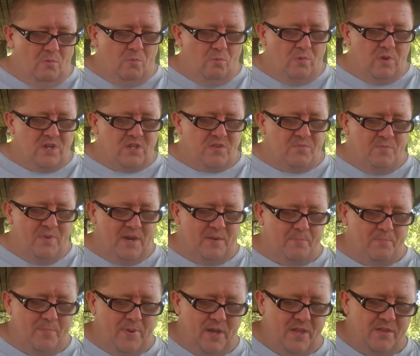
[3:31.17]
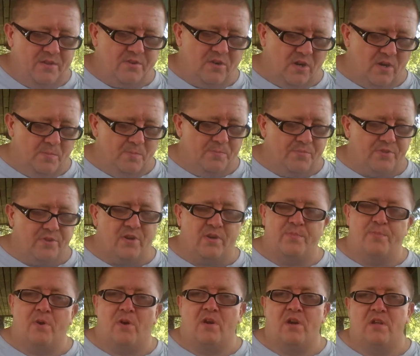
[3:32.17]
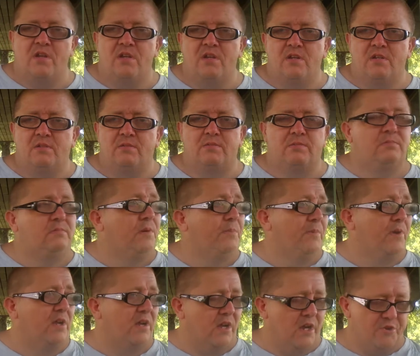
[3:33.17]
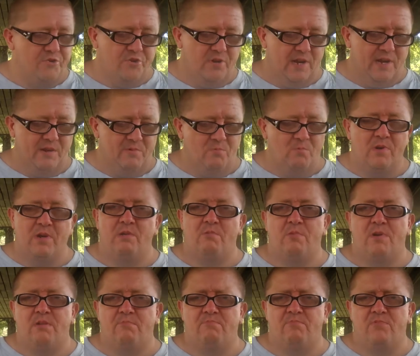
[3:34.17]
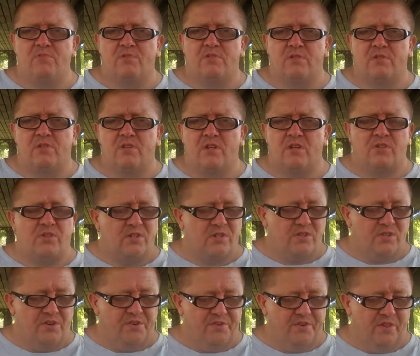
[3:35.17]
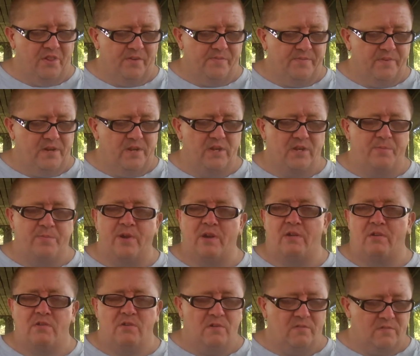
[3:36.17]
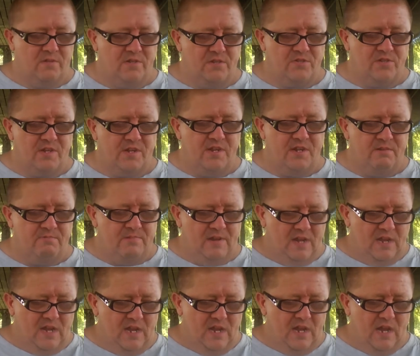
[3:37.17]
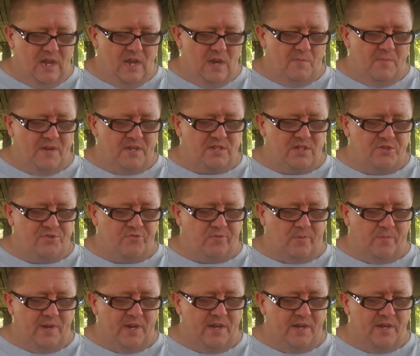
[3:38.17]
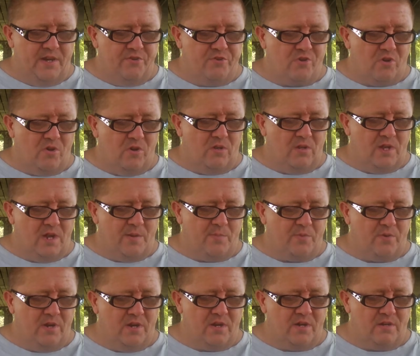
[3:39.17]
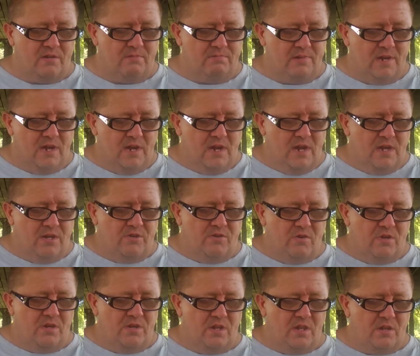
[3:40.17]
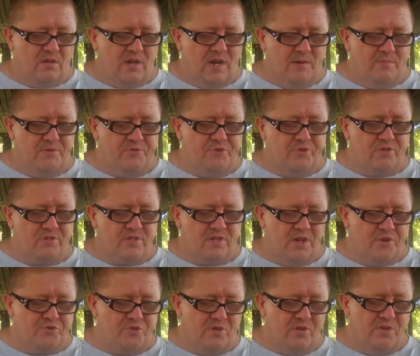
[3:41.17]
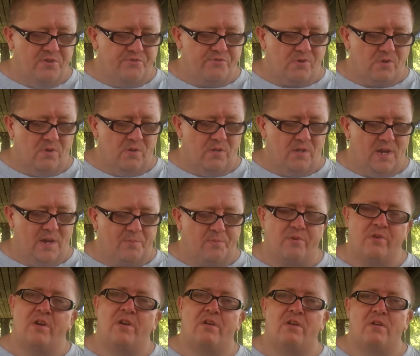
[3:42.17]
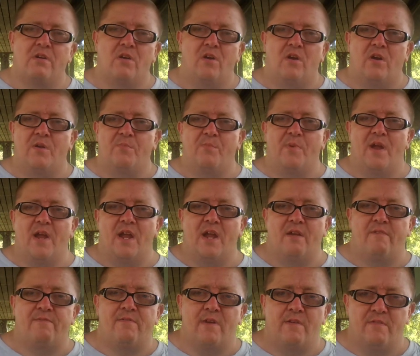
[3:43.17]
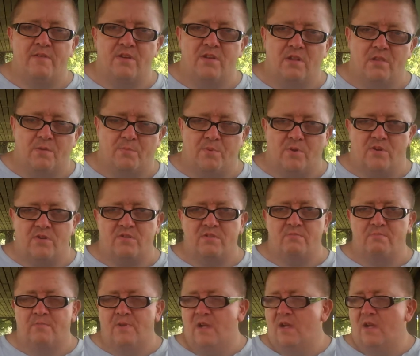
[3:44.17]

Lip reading: What is meant by the term third-party communication? And we discussed this in another video, but I'll go over this again. A message from a control operator to another amateur station control operator on behalf of another person.